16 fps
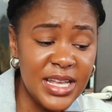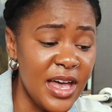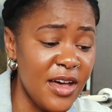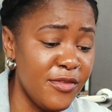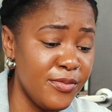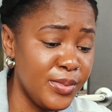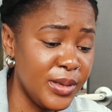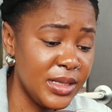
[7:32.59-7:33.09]
They
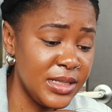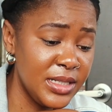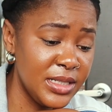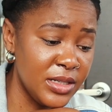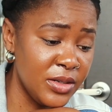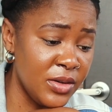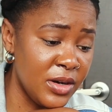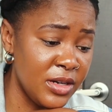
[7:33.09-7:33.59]
have
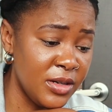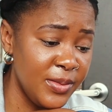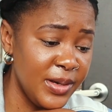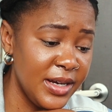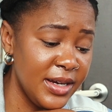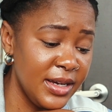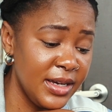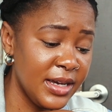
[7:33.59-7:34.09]
buildings around
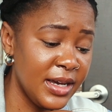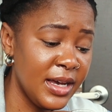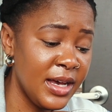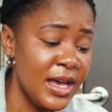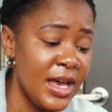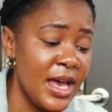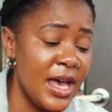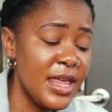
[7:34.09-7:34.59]

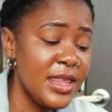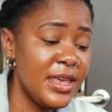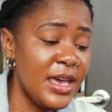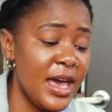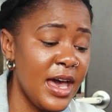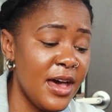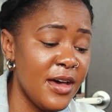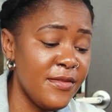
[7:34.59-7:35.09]
America.
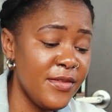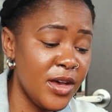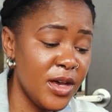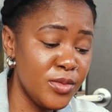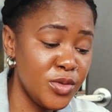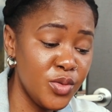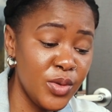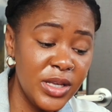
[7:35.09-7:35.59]
They
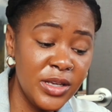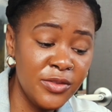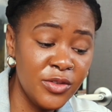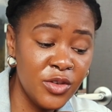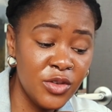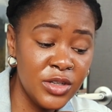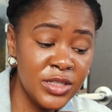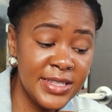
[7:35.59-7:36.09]
have
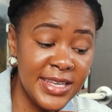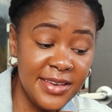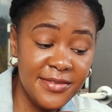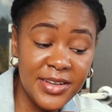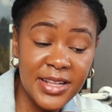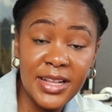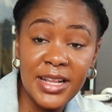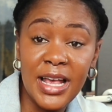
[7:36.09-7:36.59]

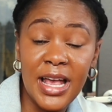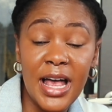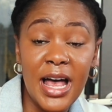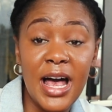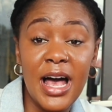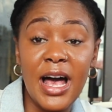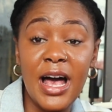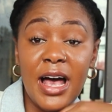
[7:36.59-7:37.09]
24/7
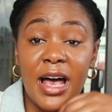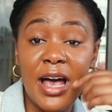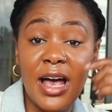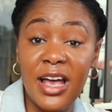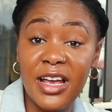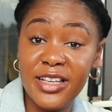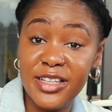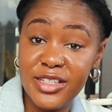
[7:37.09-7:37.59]

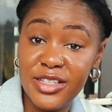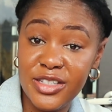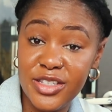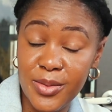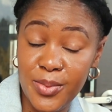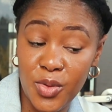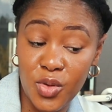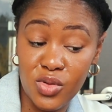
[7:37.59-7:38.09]

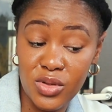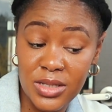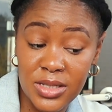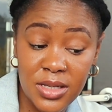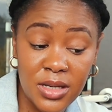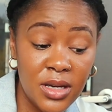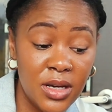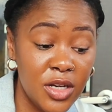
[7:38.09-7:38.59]

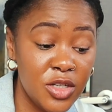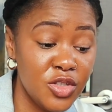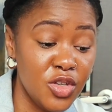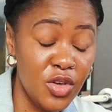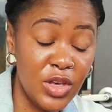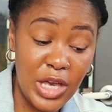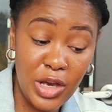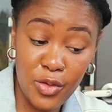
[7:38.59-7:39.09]
support.
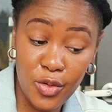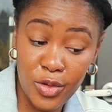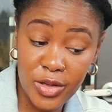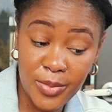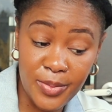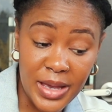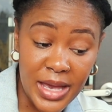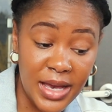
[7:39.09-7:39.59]
So you can call
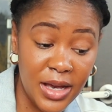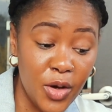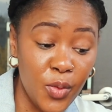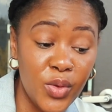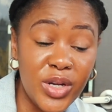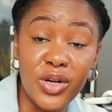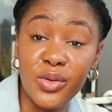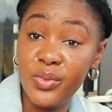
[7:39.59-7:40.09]
the bank
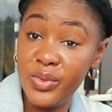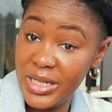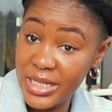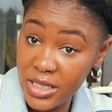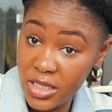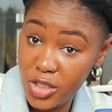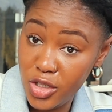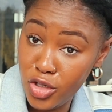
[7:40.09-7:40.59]
with a
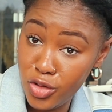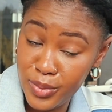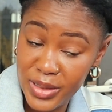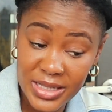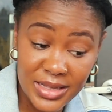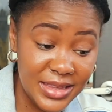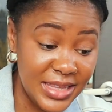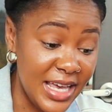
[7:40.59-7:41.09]
real
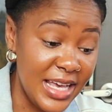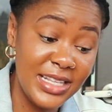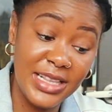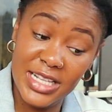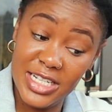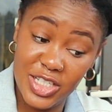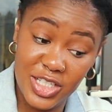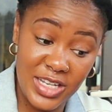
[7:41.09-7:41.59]
human. They
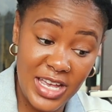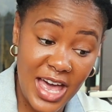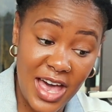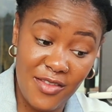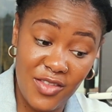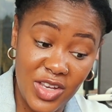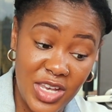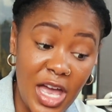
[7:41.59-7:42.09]
literally
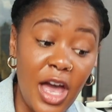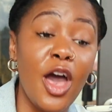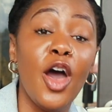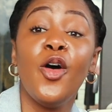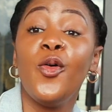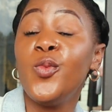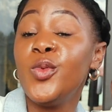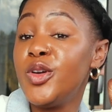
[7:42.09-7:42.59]
have it
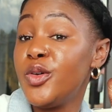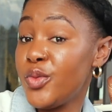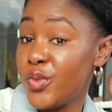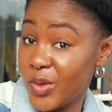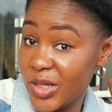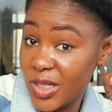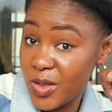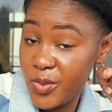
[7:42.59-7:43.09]
here with a
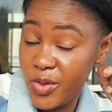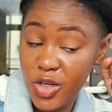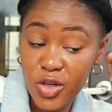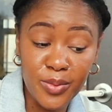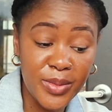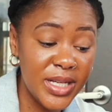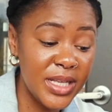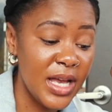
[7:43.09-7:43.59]
real
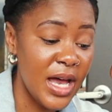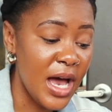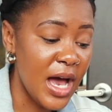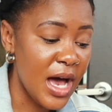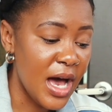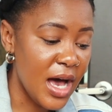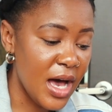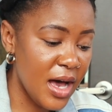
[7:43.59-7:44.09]
human.
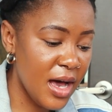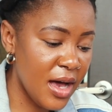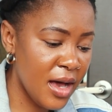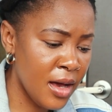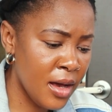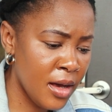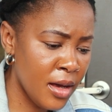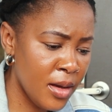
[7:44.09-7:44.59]

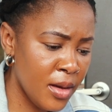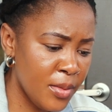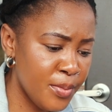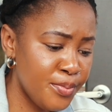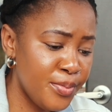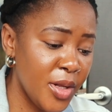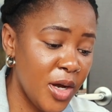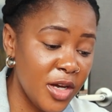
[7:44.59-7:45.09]

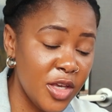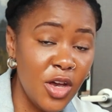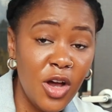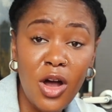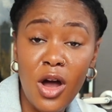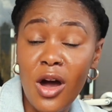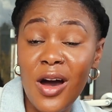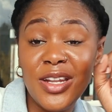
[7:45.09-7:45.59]
Block
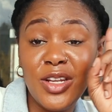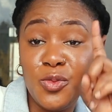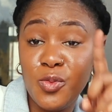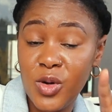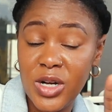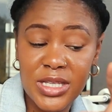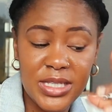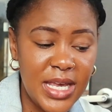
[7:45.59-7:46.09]
your card
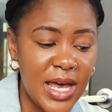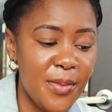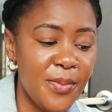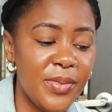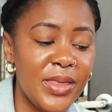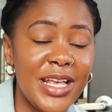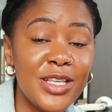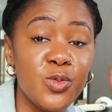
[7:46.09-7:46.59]
in one
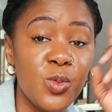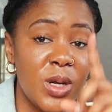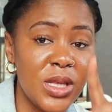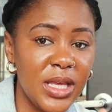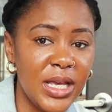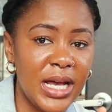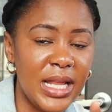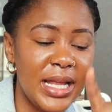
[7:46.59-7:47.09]
tap. That's
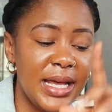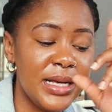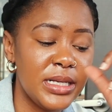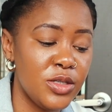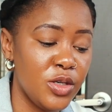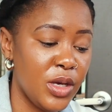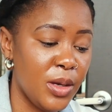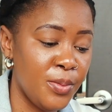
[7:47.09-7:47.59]
one thing I like,
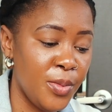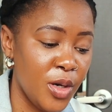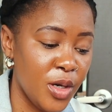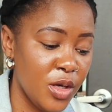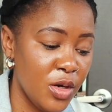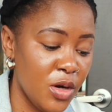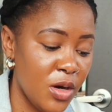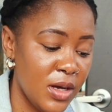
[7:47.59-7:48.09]
is you can
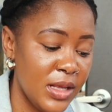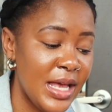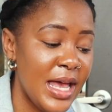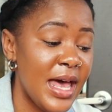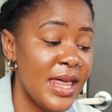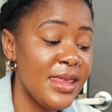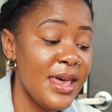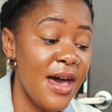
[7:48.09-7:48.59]
block your card.
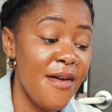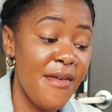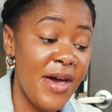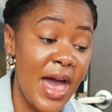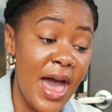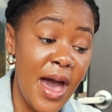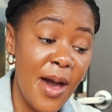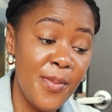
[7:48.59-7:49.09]
They have
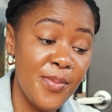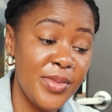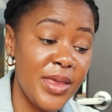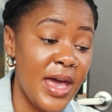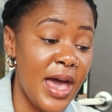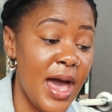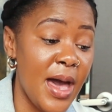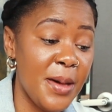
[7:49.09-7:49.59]
an app.
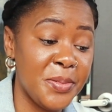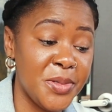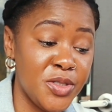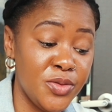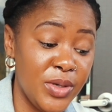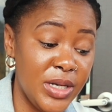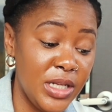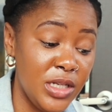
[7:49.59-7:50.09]
Their app
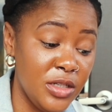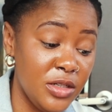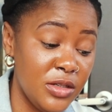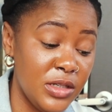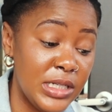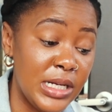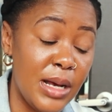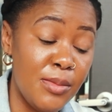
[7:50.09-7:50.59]
is really
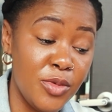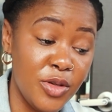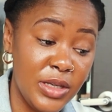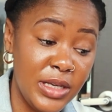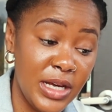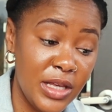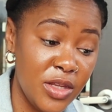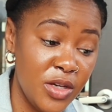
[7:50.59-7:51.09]
good. I'm
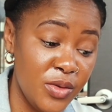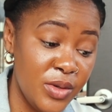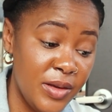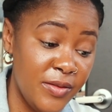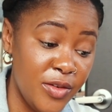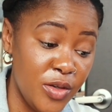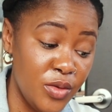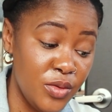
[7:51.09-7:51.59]
looking at the
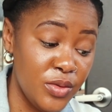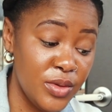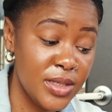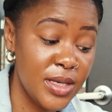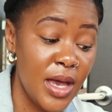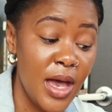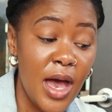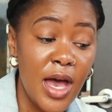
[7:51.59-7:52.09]

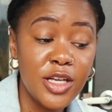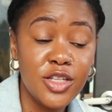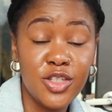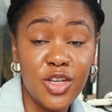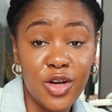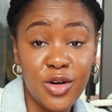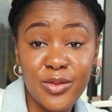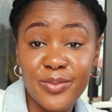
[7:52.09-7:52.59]
reviews.
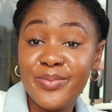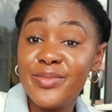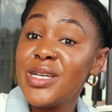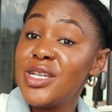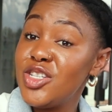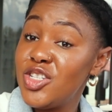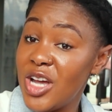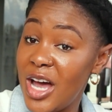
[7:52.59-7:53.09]
So
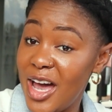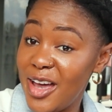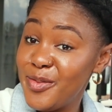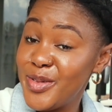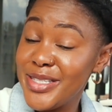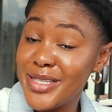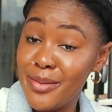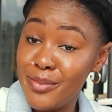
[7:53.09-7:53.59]

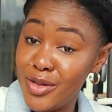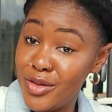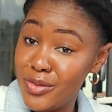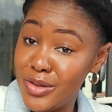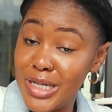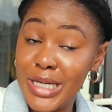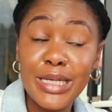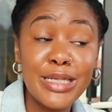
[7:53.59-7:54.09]
Chime is number
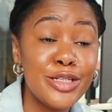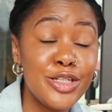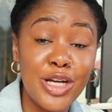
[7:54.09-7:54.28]
3.